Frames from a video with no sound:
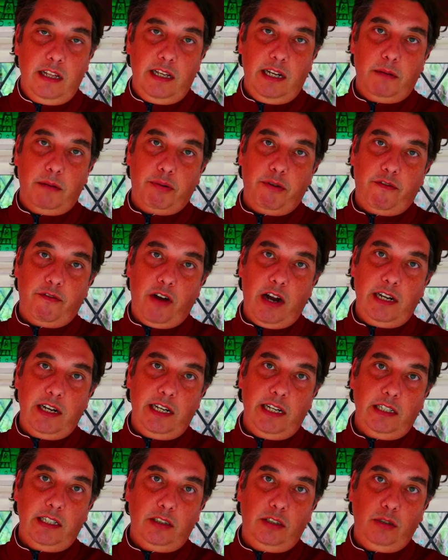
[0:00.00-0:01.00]
that are
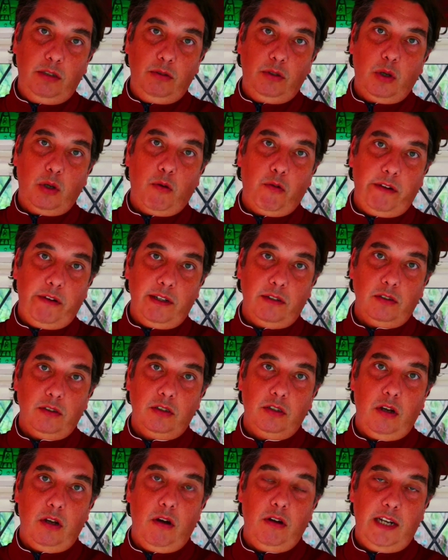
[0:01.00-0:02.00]
providing
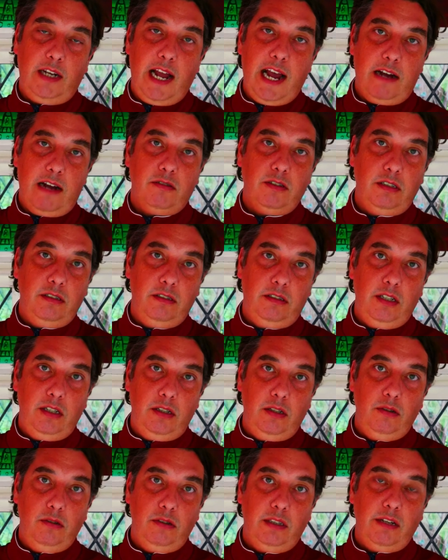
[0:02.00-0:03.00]
tutorials on how to
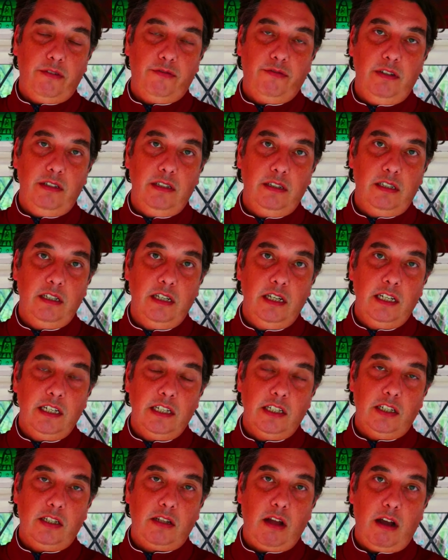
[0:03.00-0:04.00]
do different
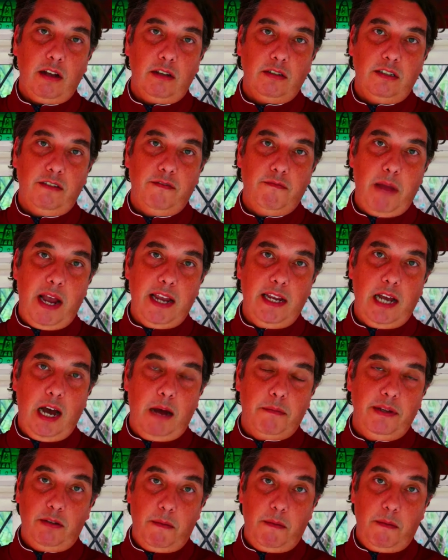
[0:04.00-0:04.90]
styles of makeup.